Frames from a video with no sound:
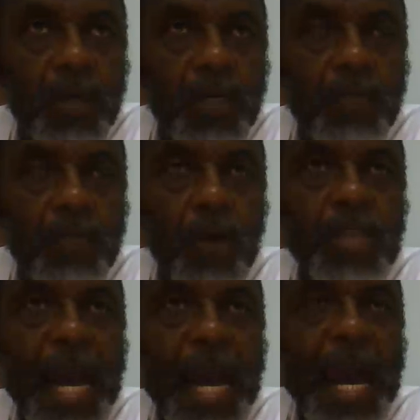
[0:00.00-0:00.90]
The Most
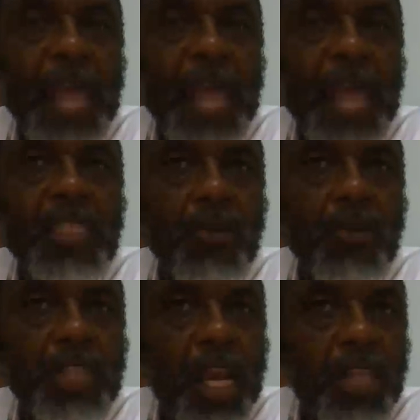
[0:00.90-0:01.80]
High is not going to
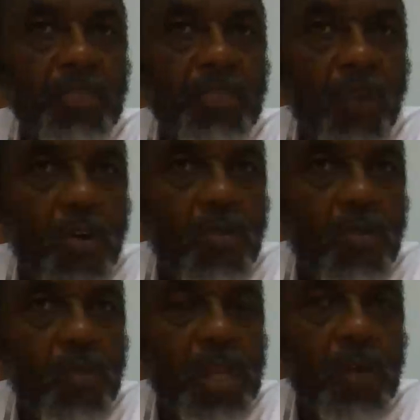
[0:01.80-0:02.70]
share his throne
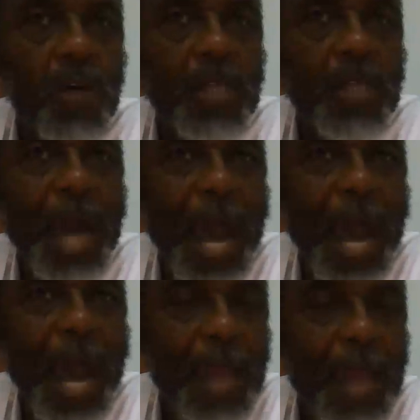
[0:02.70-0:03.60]
with no other
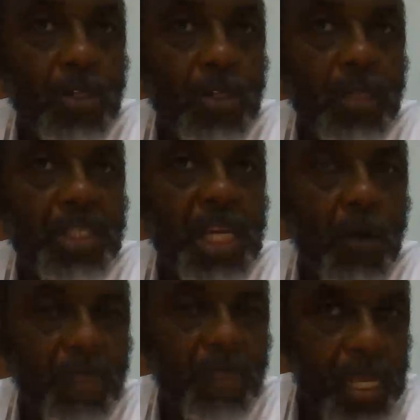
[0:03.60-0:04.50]
idols, no other
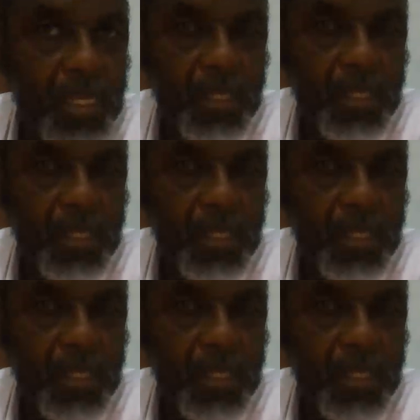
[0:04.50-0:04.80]
gods.